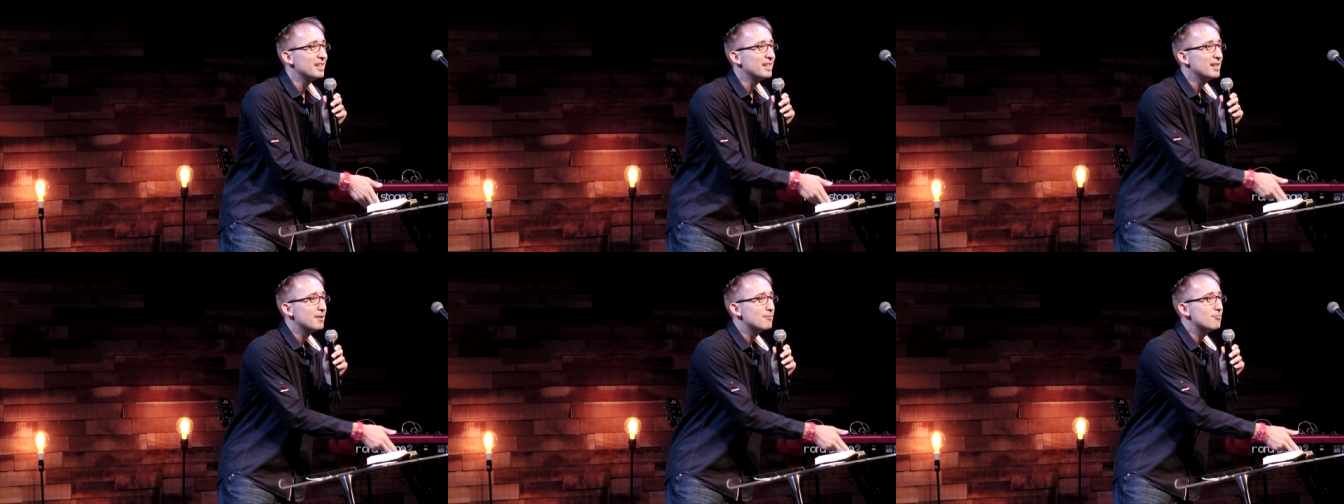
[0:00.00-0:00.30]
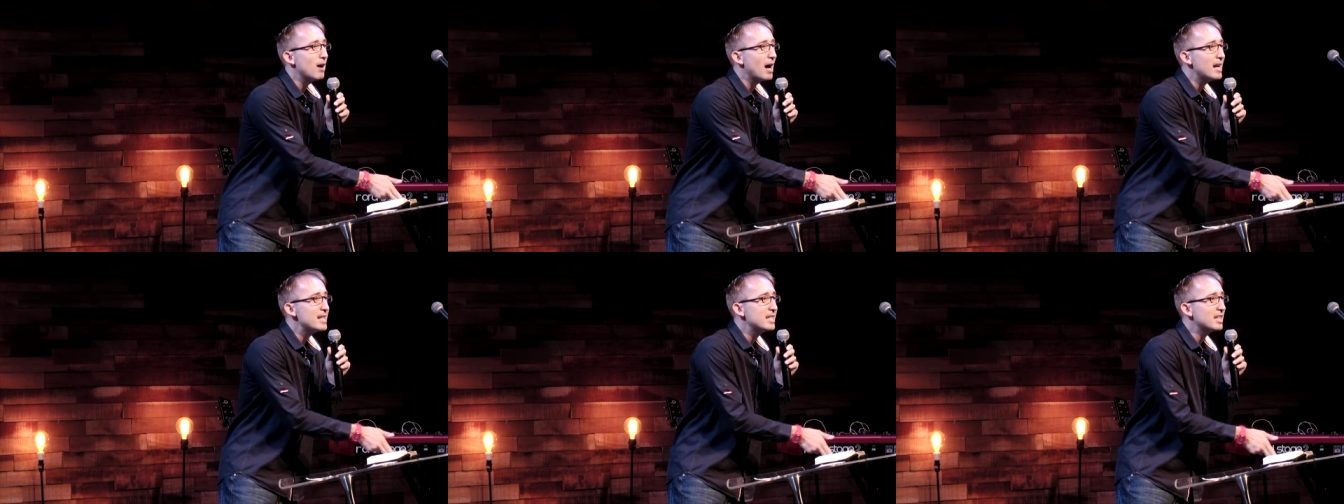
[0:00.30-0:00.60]

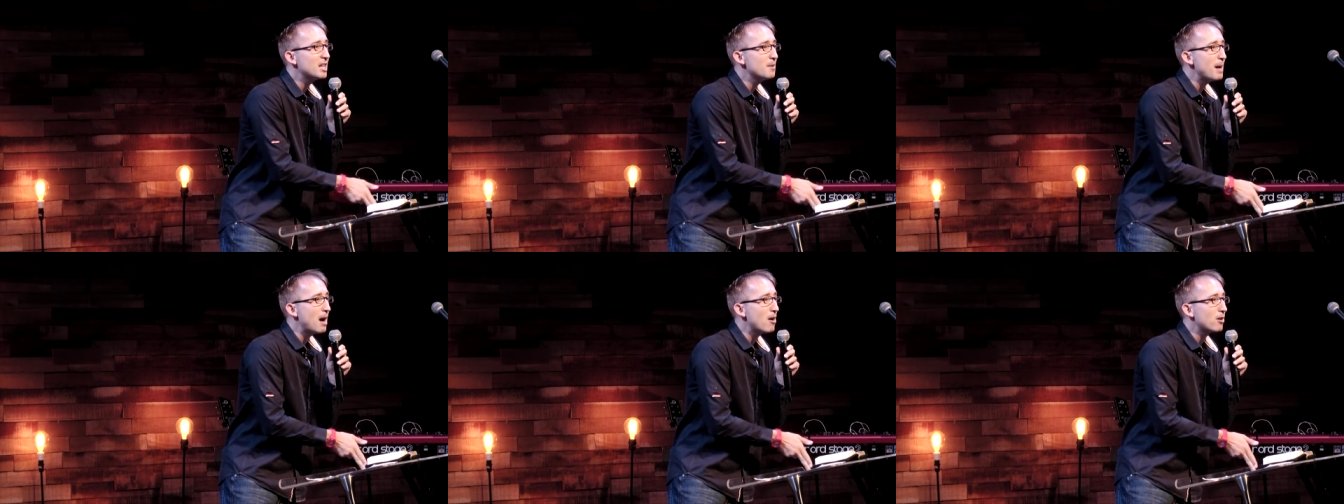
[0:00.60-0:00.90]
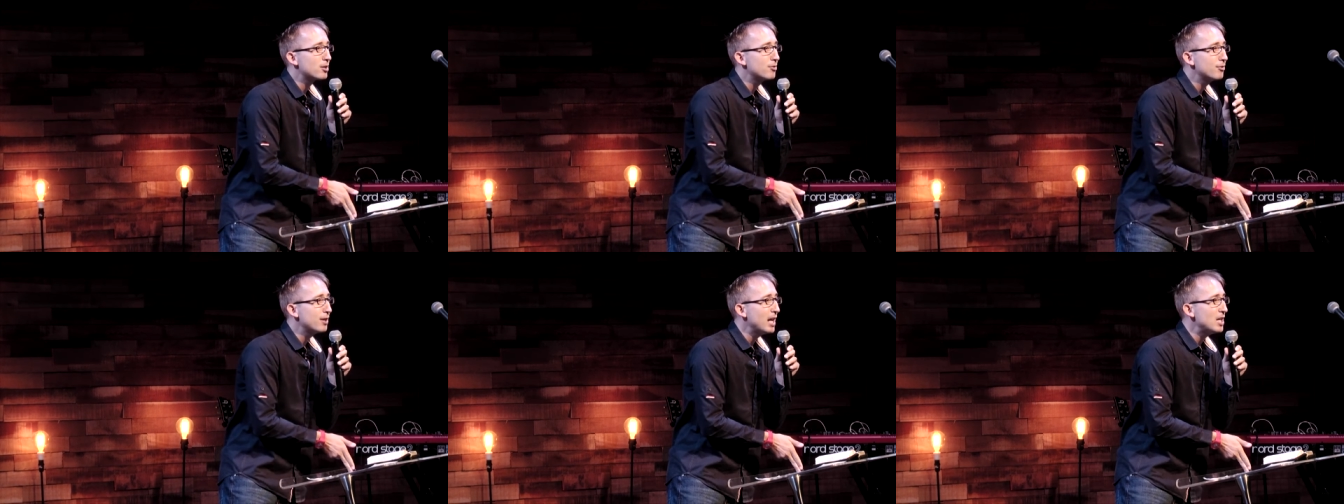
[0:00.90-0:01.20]
writing about
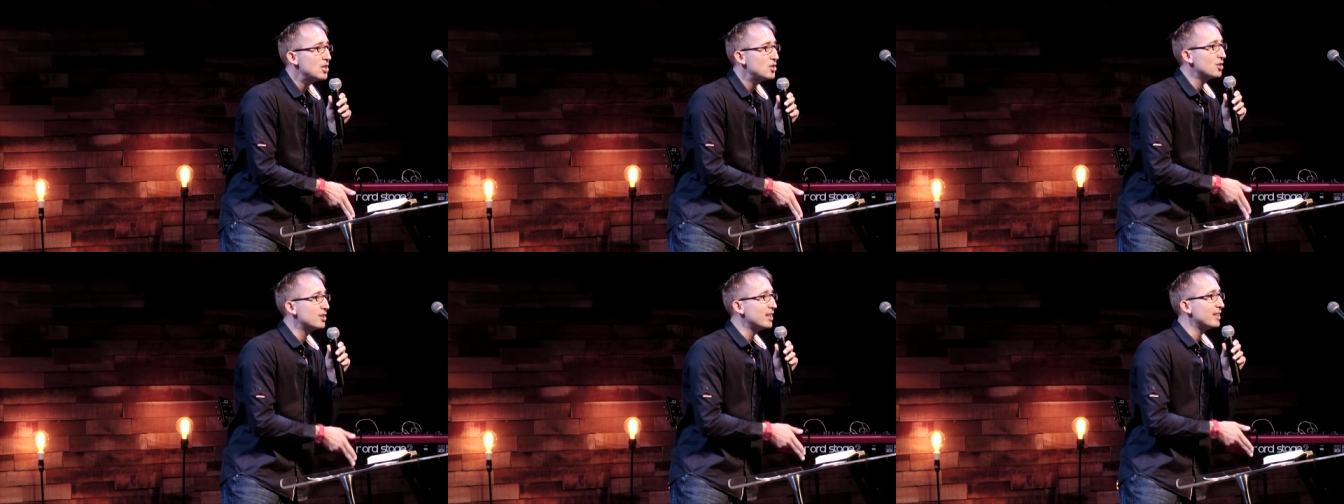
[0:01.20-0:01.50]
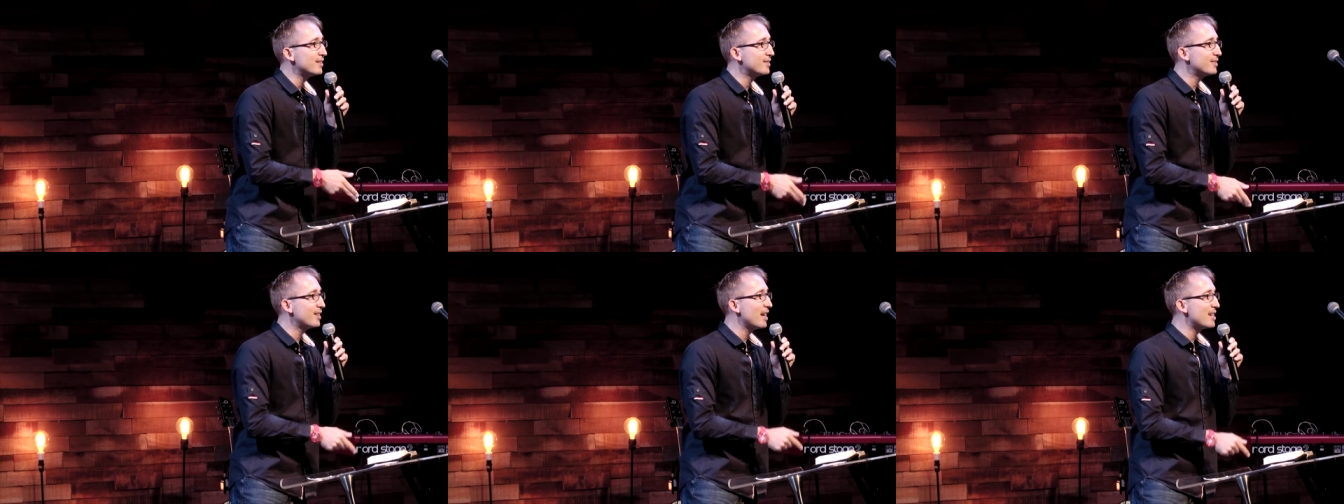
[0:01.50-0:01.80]
creation, it
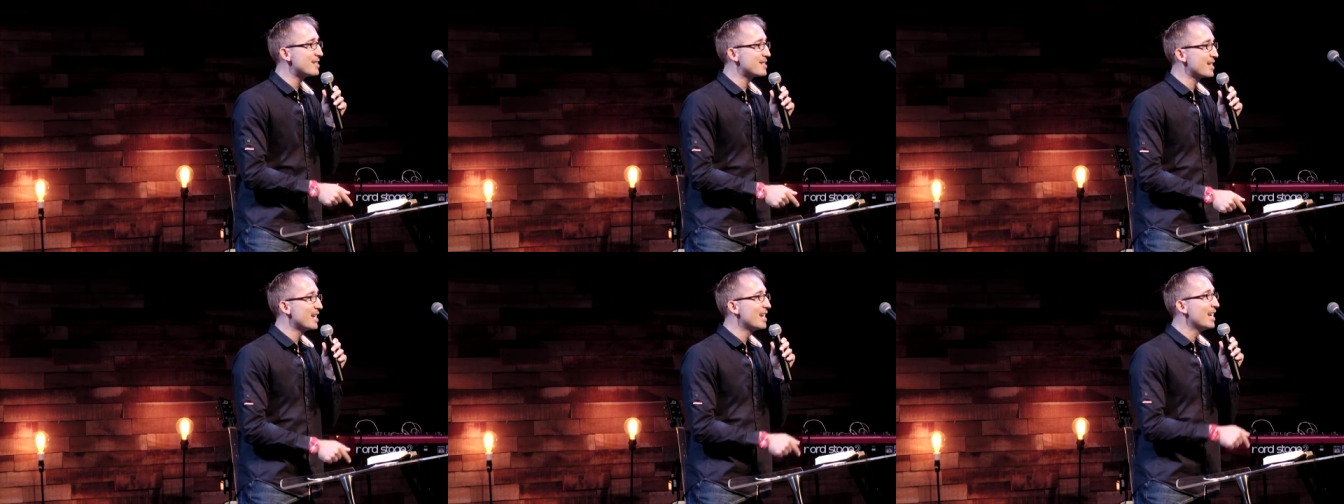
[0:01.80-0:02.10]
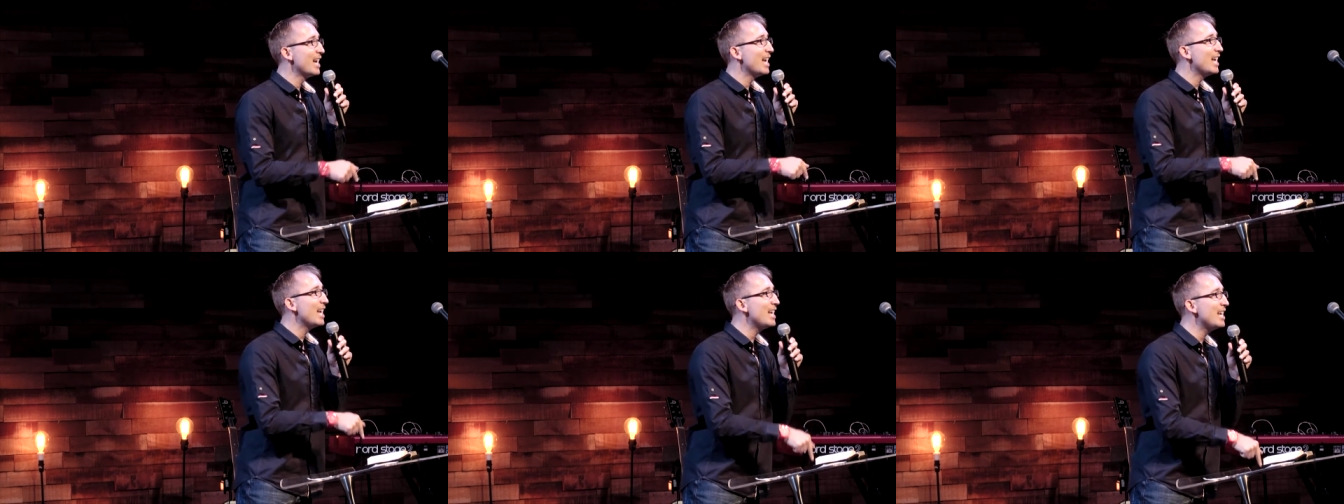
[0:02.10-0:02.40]
says,
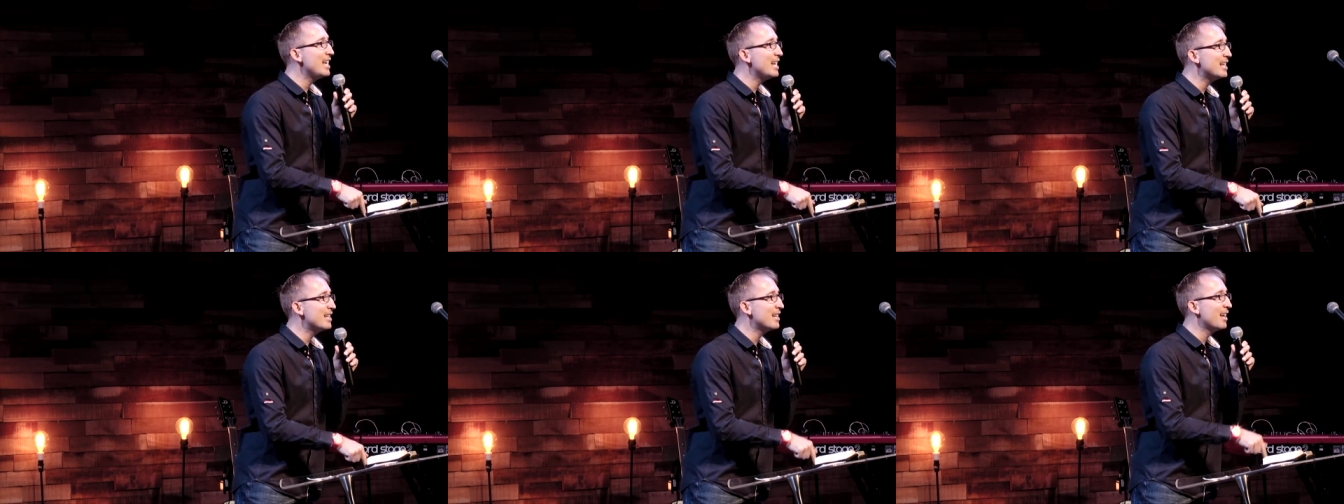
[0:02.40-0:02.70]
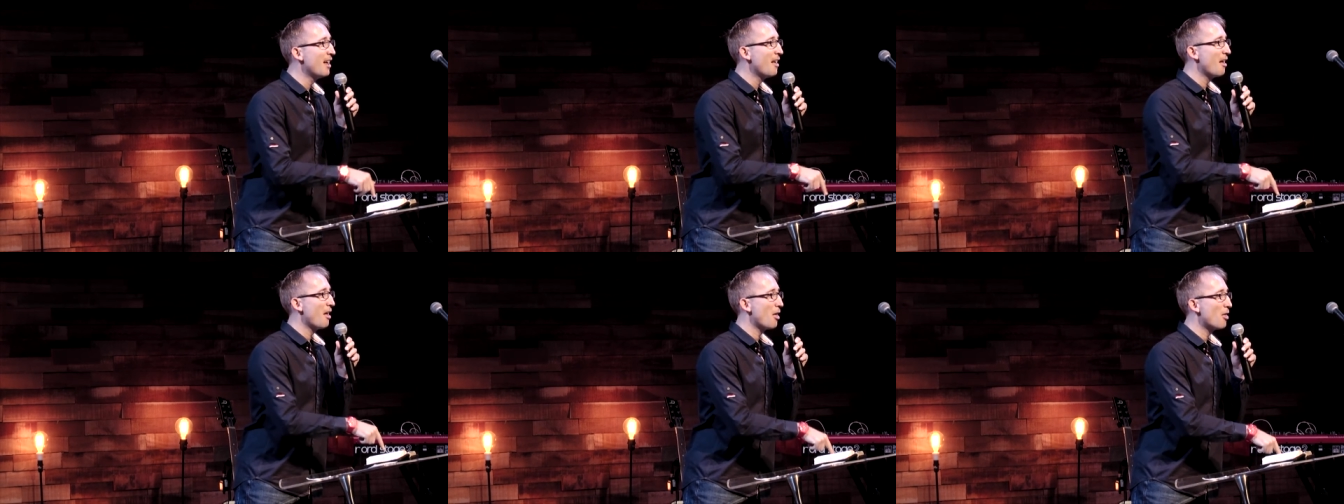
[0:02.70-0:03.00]
in
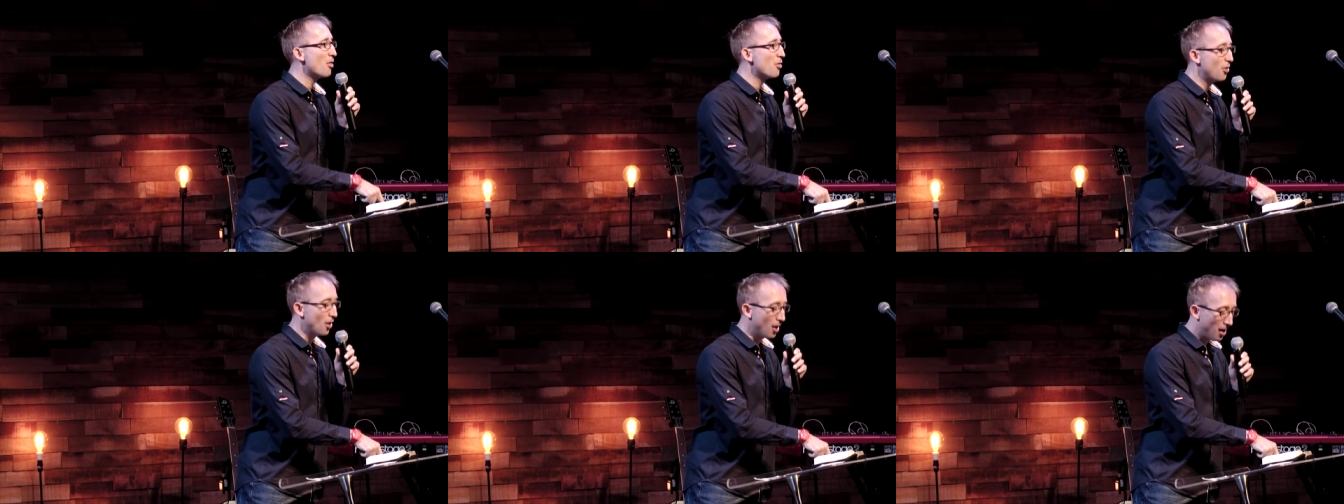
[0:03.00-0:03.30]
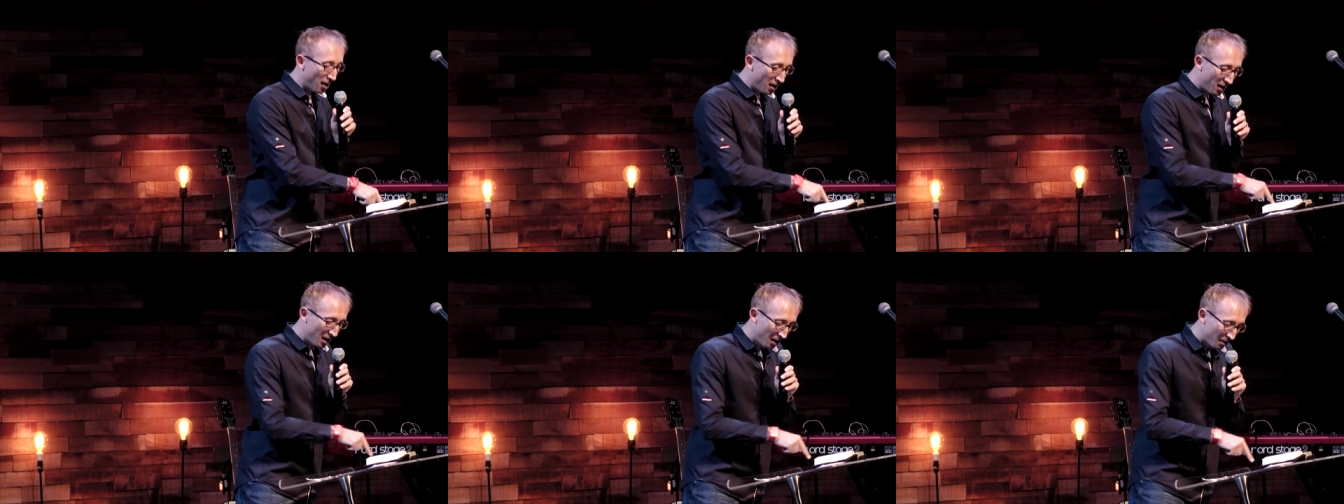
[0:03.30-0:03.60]
the
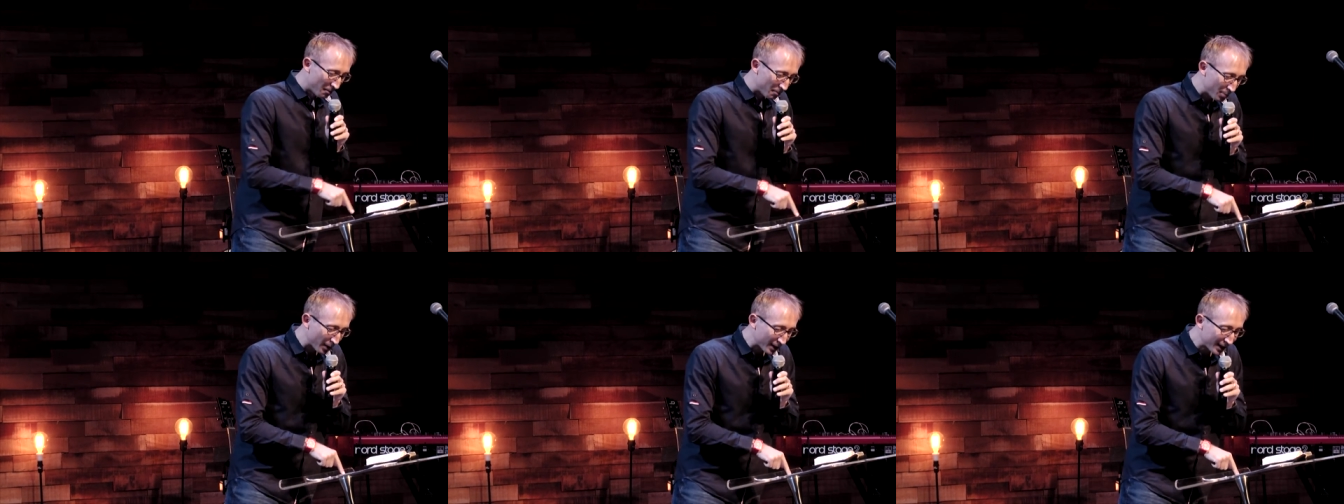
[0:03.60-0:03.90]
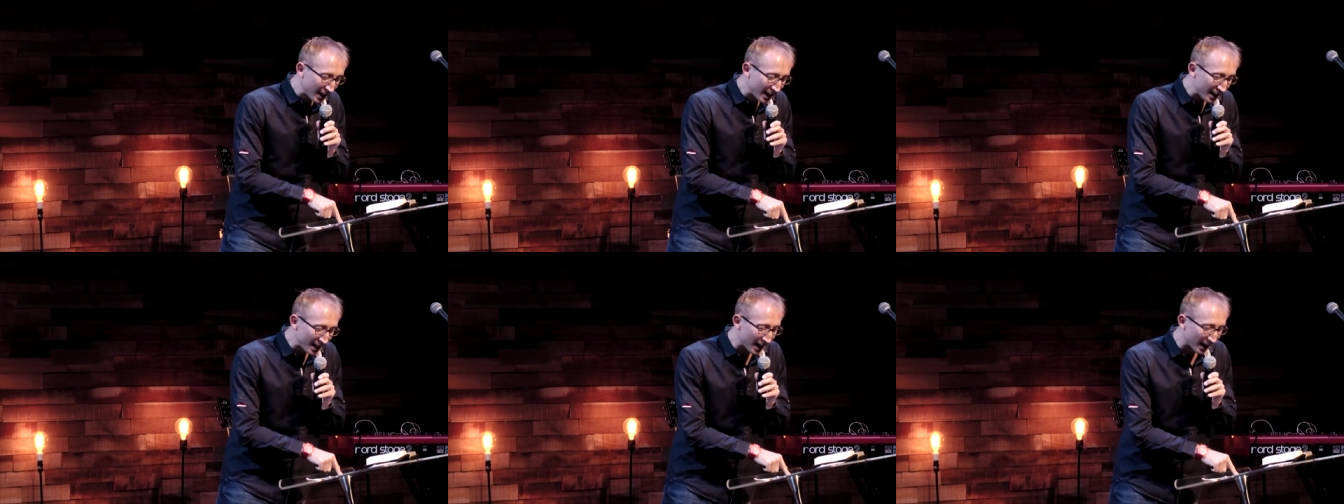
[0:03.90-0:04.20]

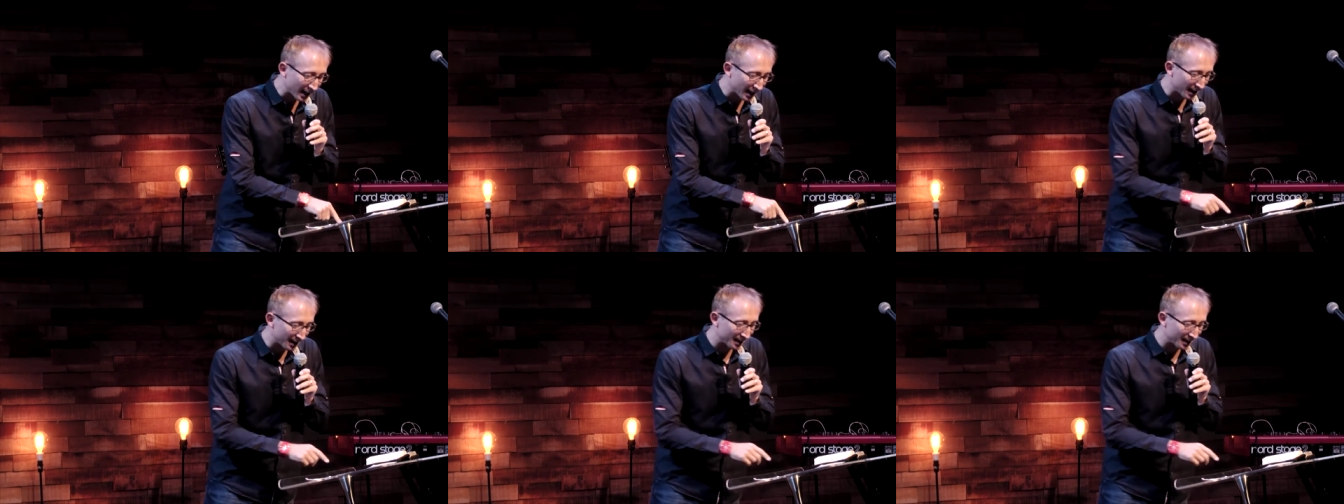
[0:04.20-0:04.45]
beginning.